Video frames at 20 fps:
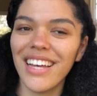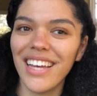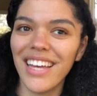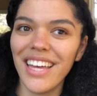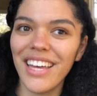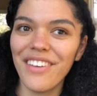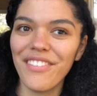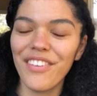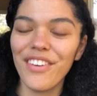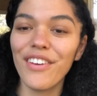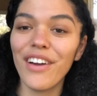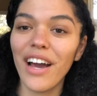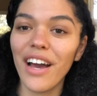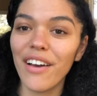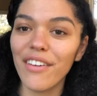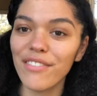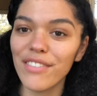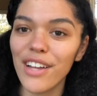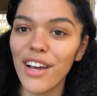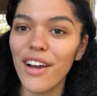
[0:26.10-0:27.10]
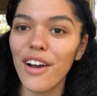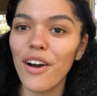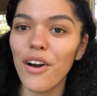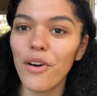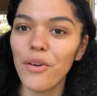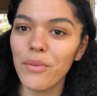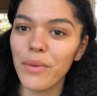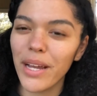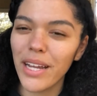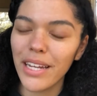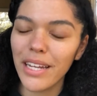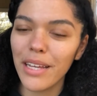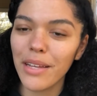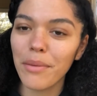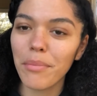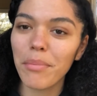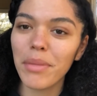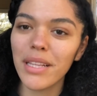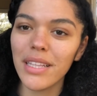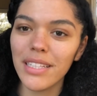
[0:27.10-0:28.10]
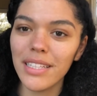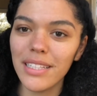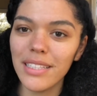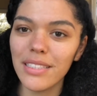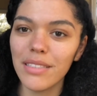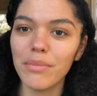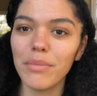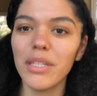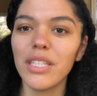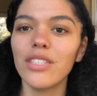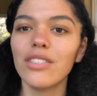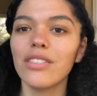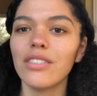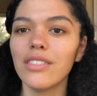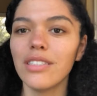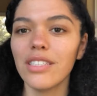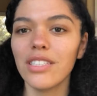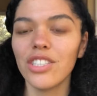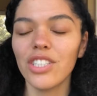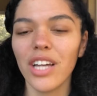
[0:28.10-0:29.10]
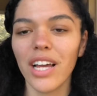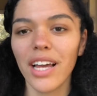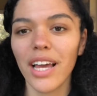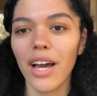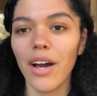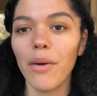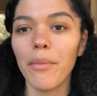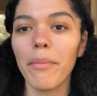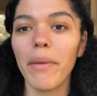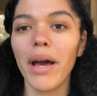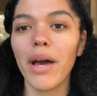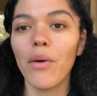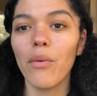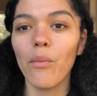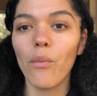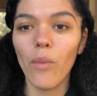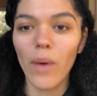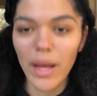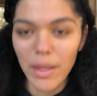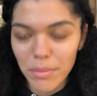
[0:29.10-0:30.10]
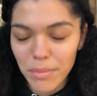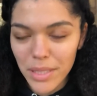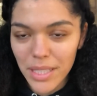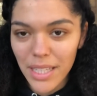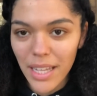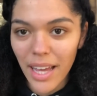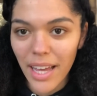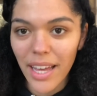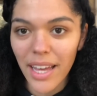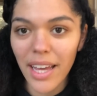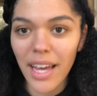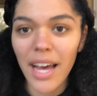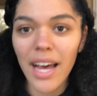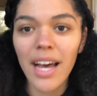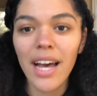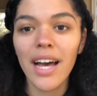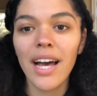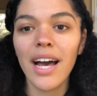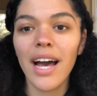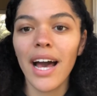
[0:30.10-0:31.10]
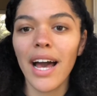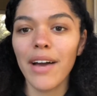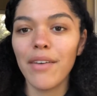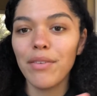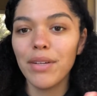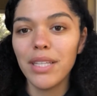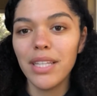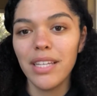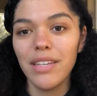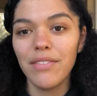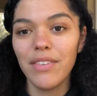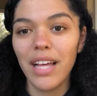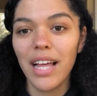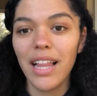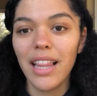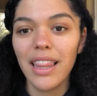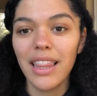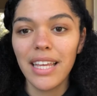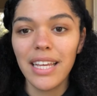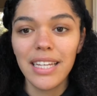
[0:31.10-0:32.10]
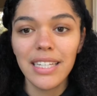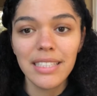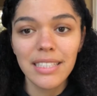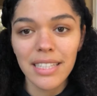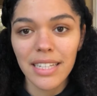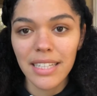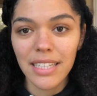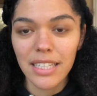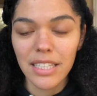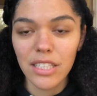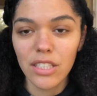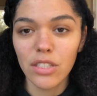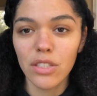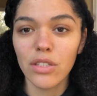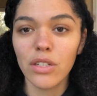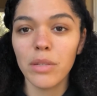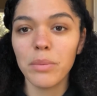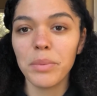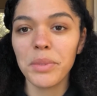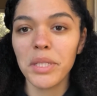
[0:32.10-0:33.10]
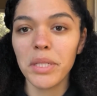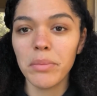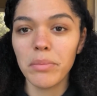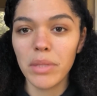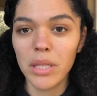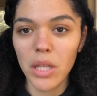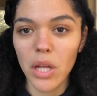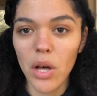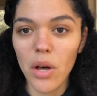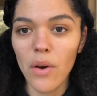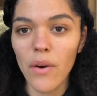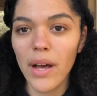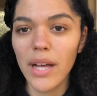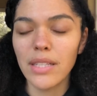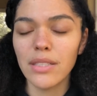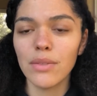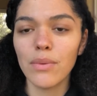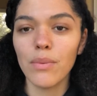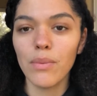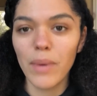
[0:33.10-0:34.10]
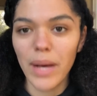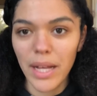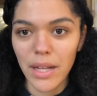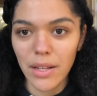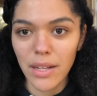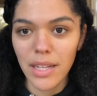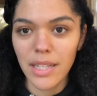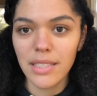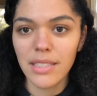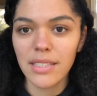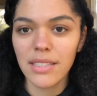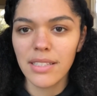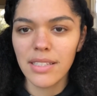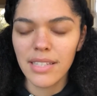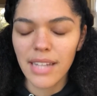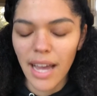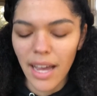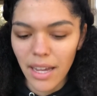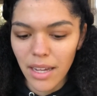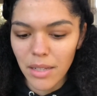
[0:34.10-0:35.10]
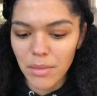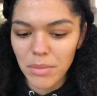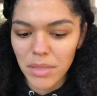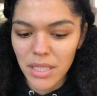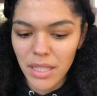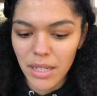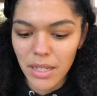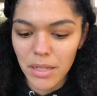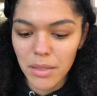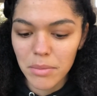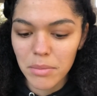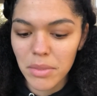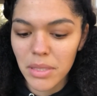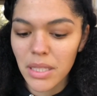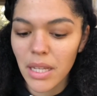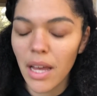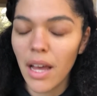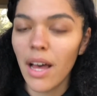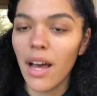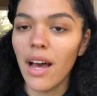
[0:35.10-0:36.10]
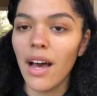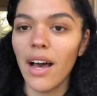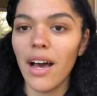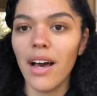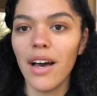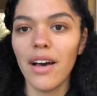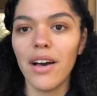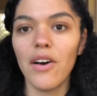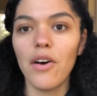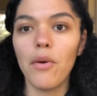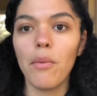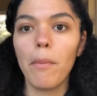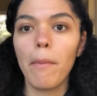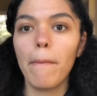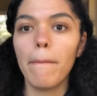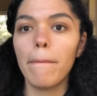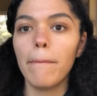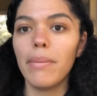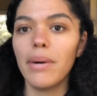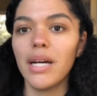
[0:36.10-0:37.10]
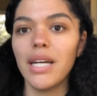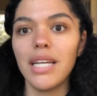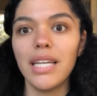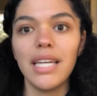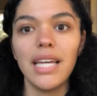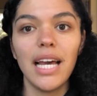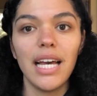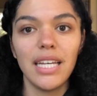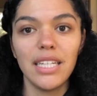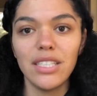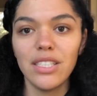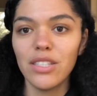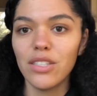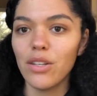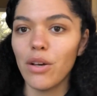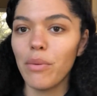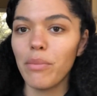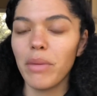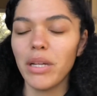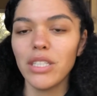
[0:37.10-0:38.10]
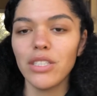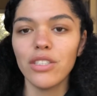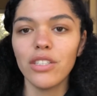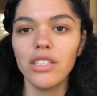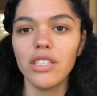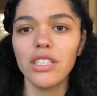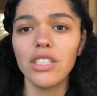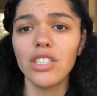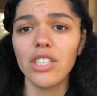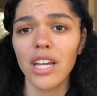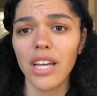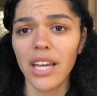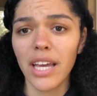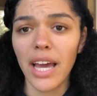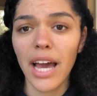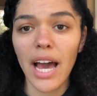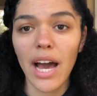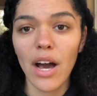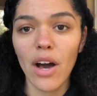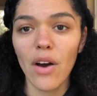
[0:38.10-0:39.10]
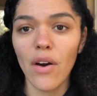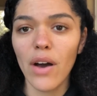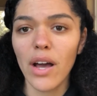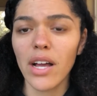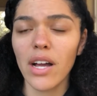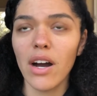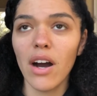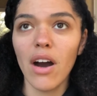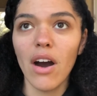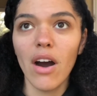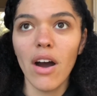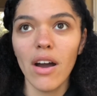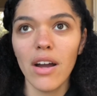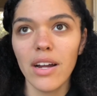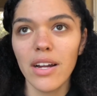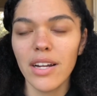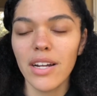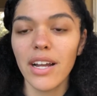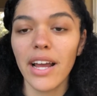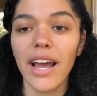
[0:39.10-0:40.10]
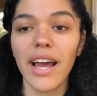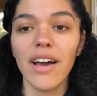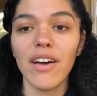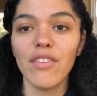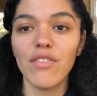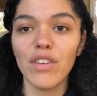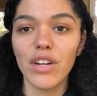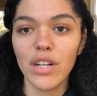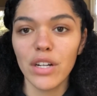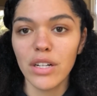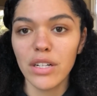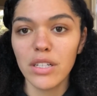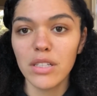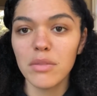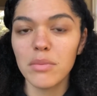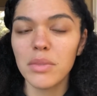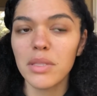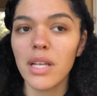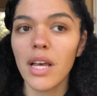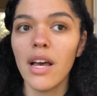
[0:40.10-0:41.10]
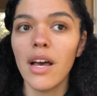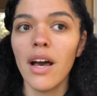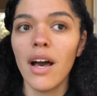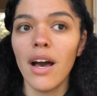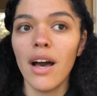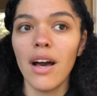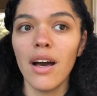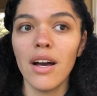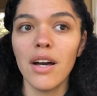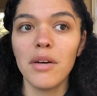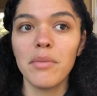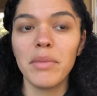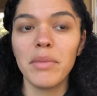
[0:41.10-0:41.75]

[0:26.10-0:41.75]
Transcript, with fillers: if you have not already, please make sure to check out my website. I will leave it linked in the description below as well as timestamps. Um, but yes, so make sure to check it out. I got art, I have herbs, um,